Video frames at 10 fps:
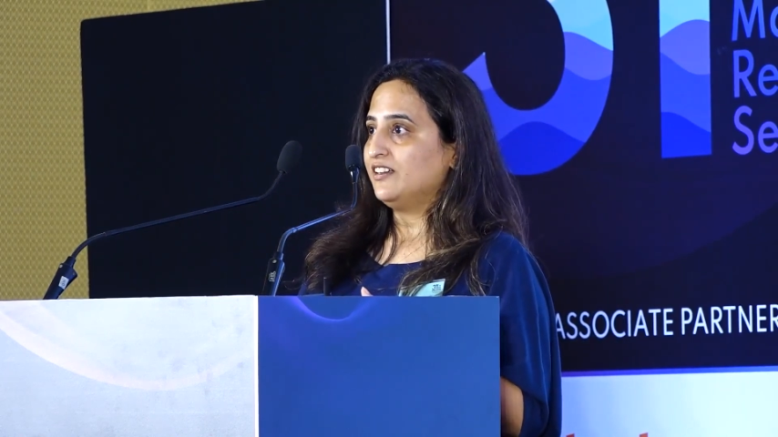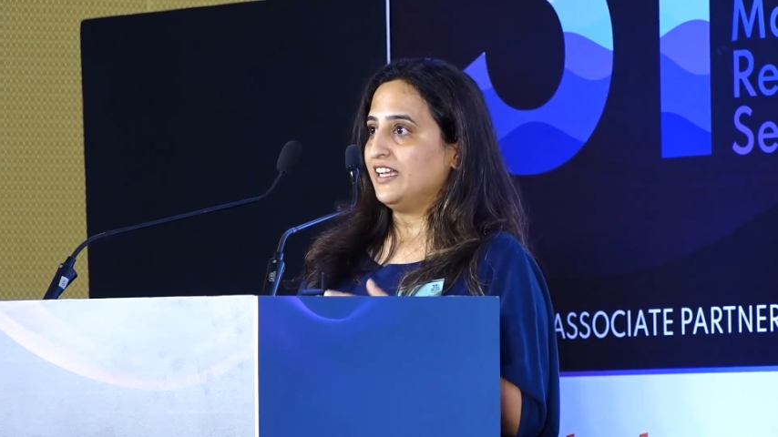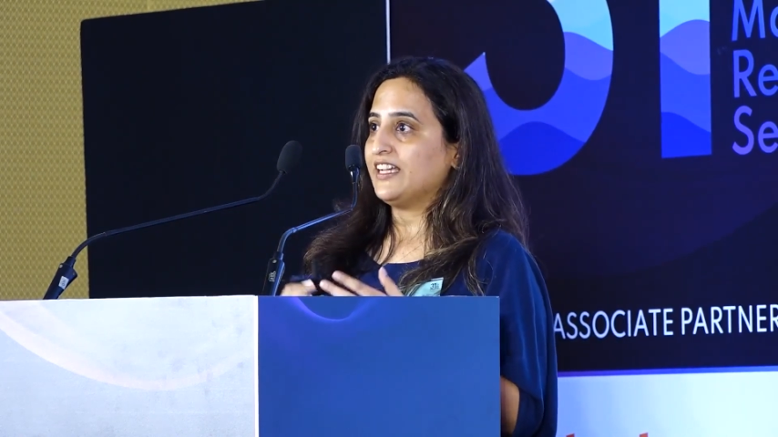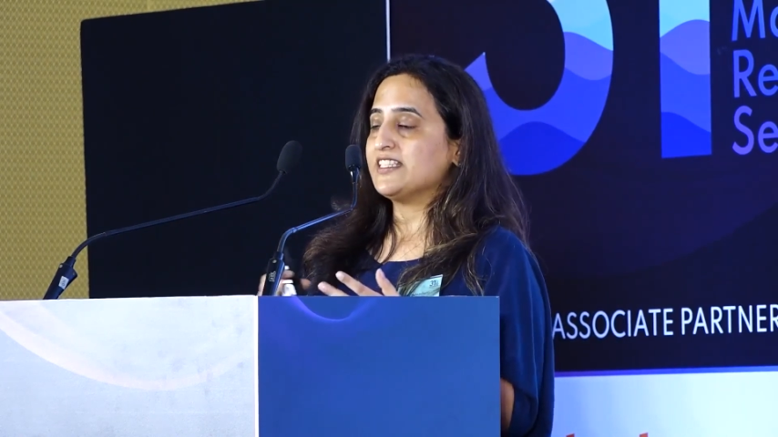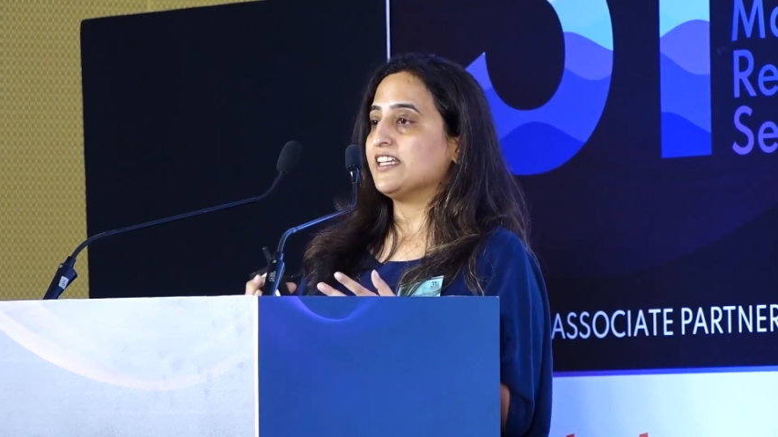
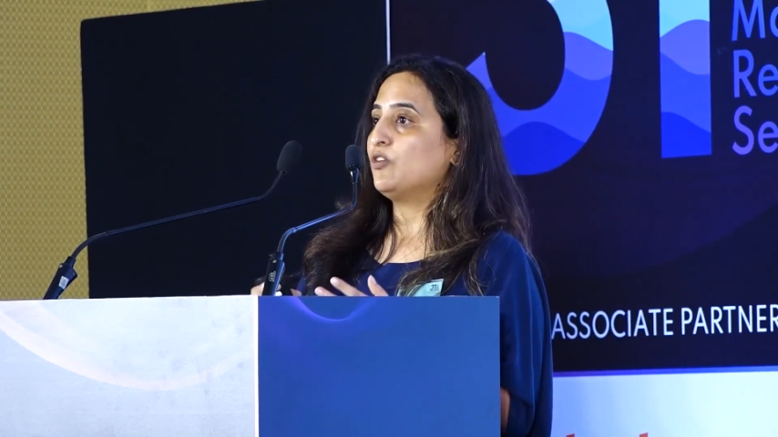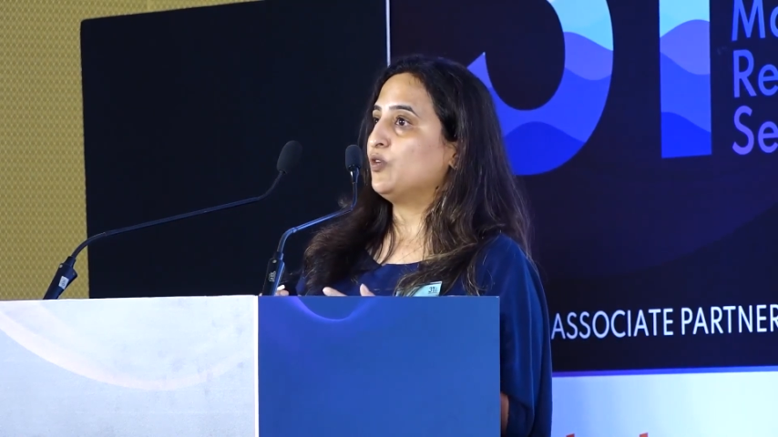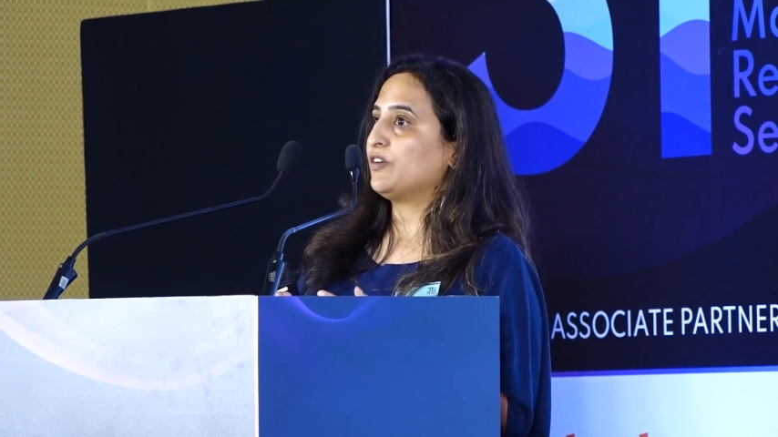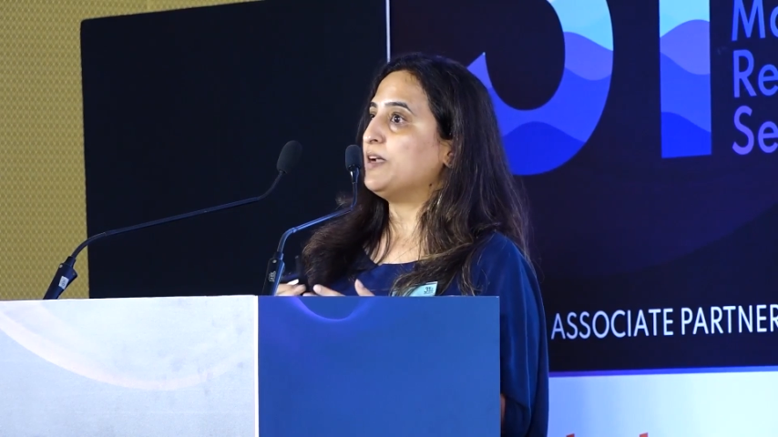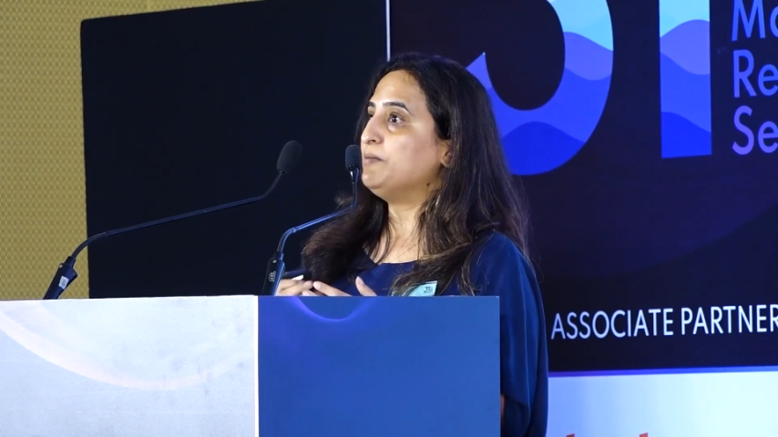like I said,
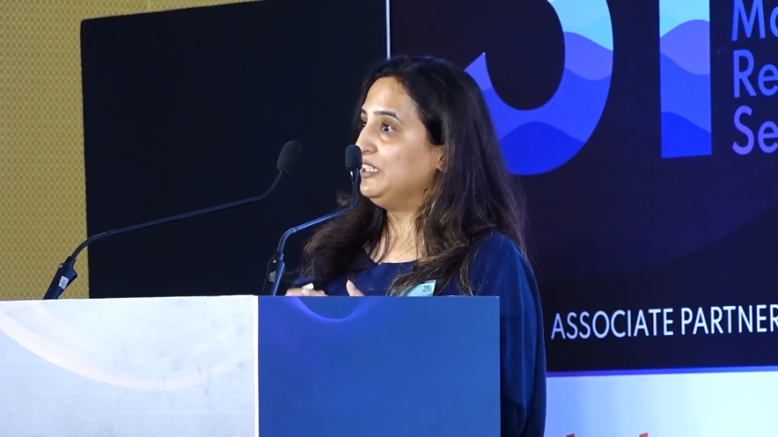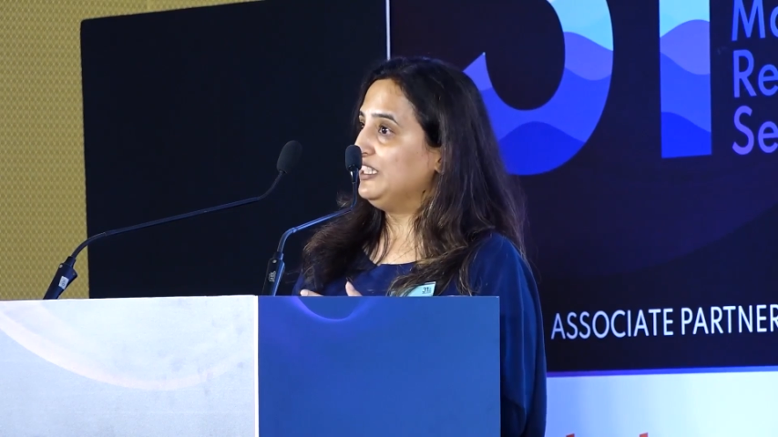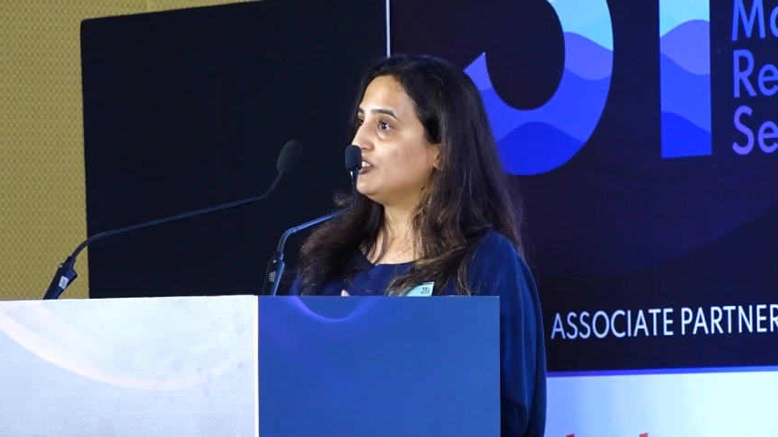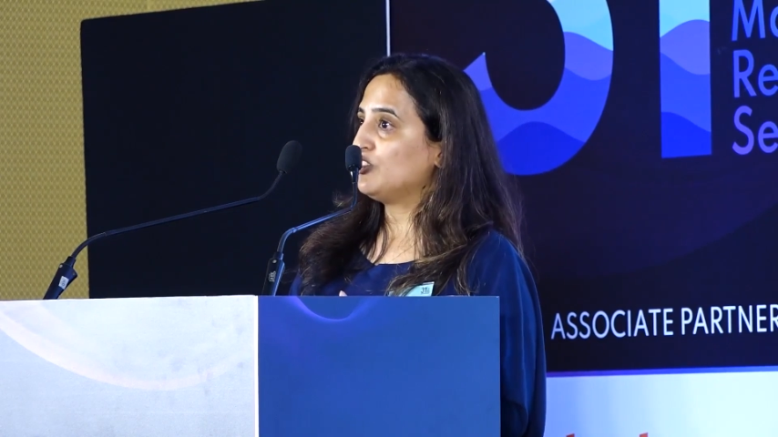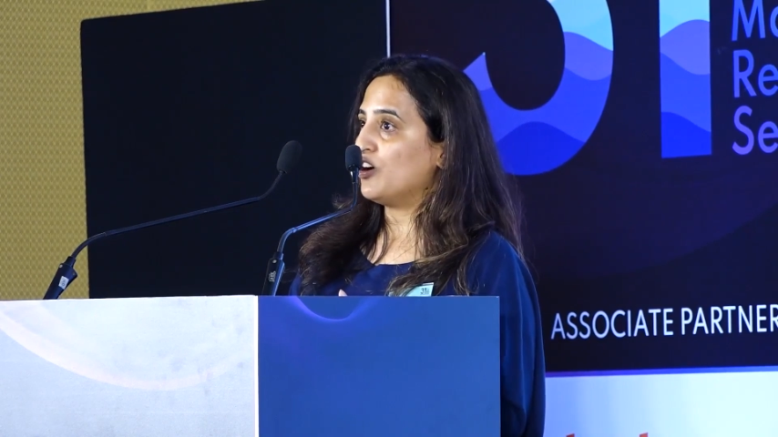over 1
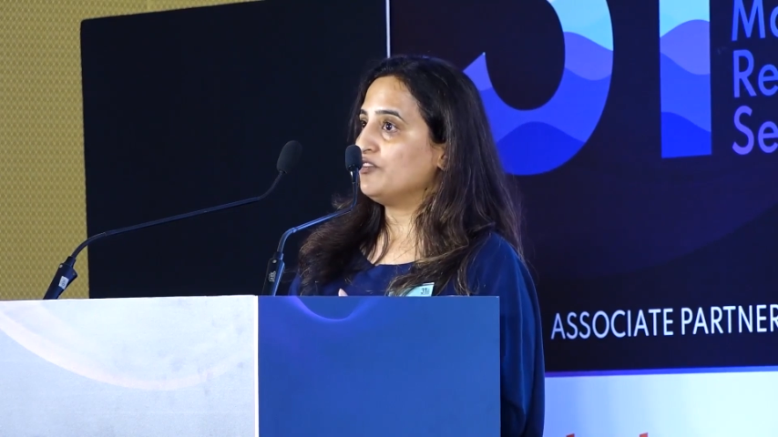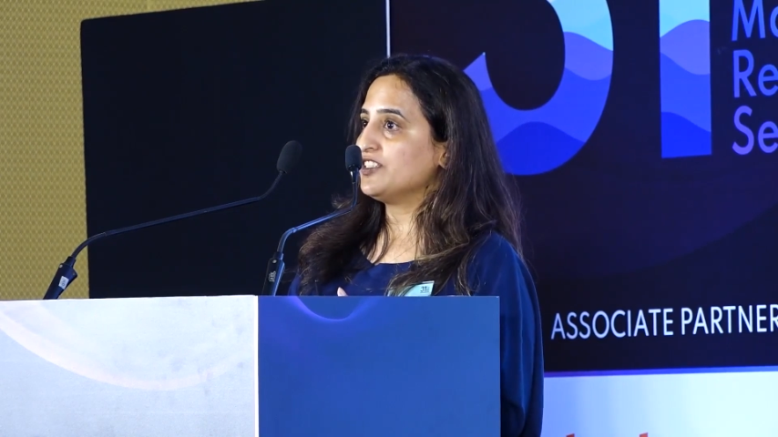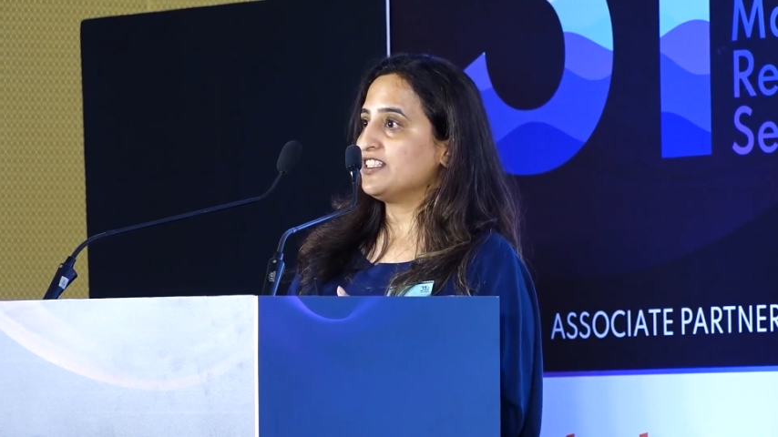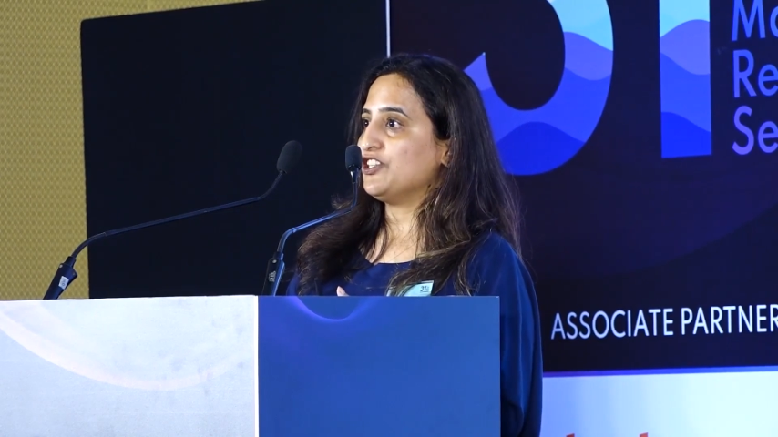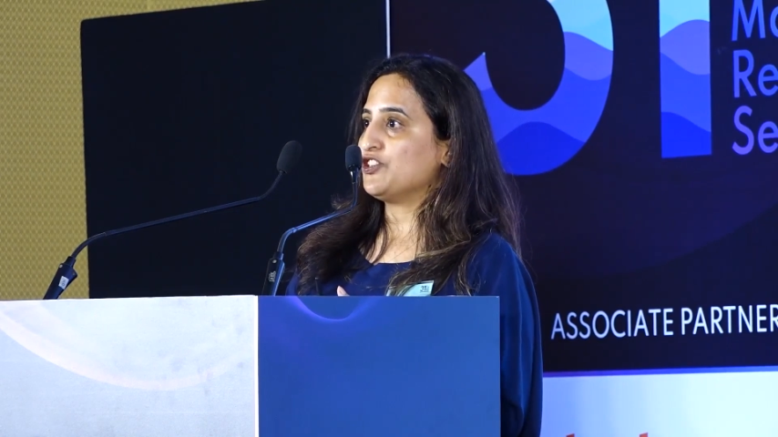million
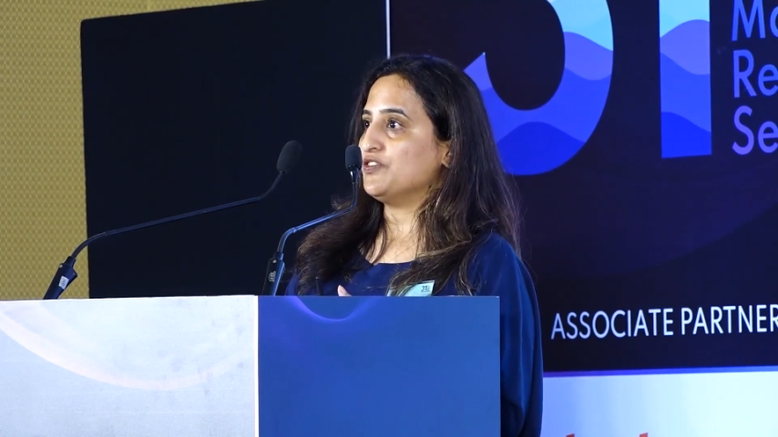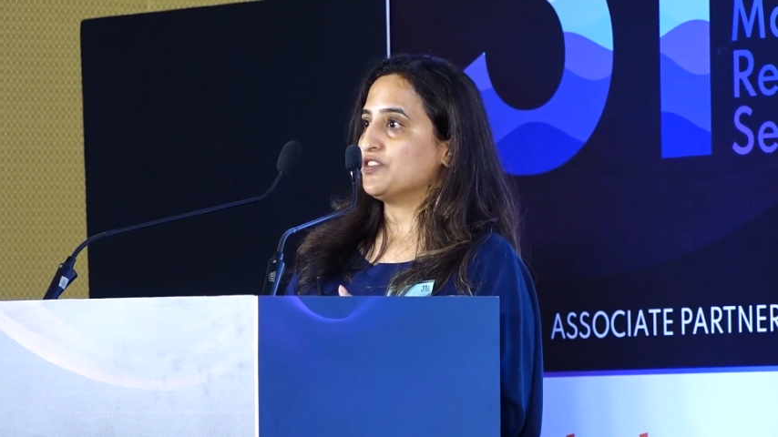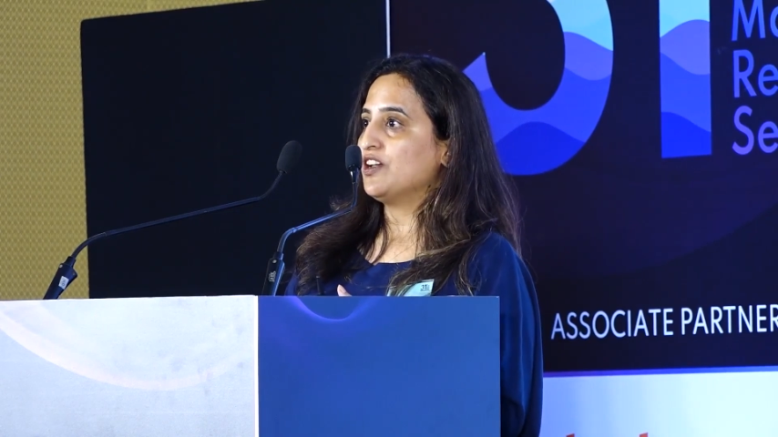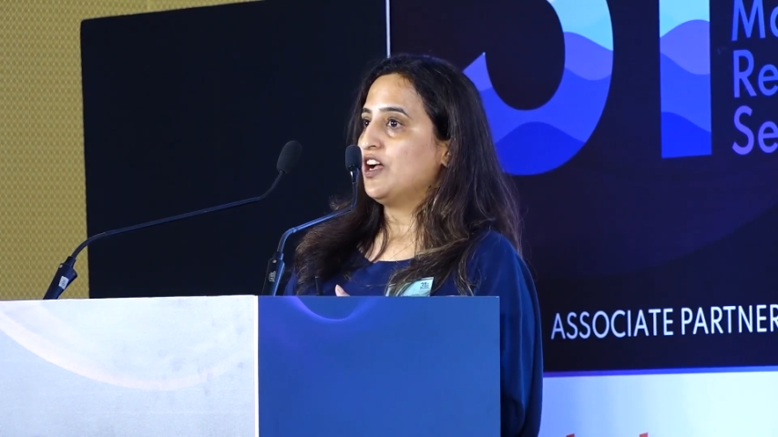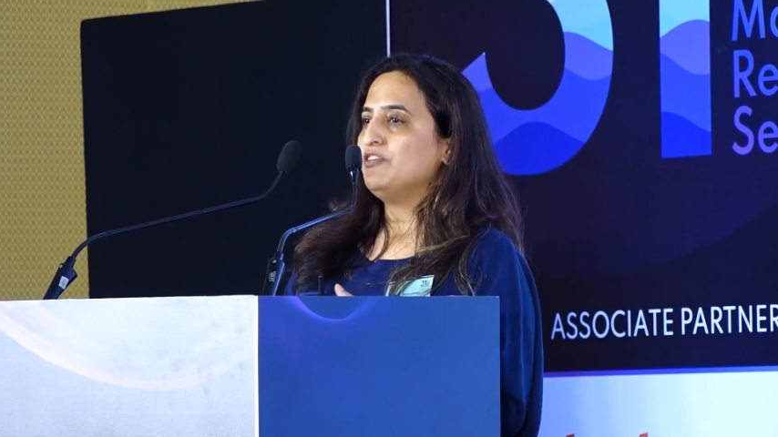conversations,